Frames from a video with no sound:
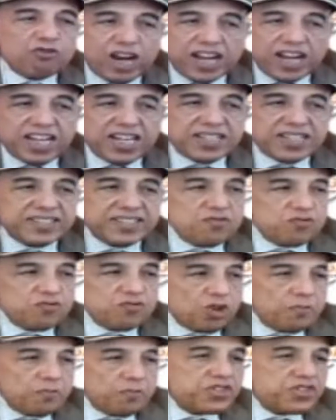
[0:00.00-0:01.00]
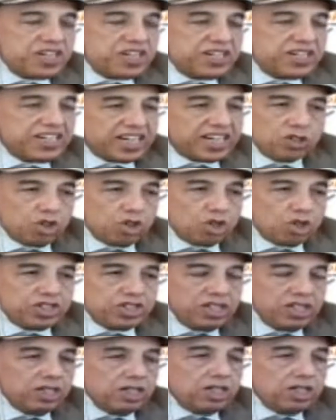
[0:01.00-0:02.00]
finance, information
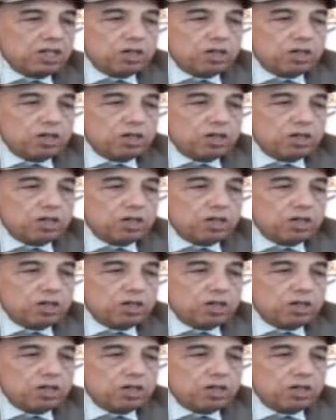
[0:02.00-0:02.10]
technology,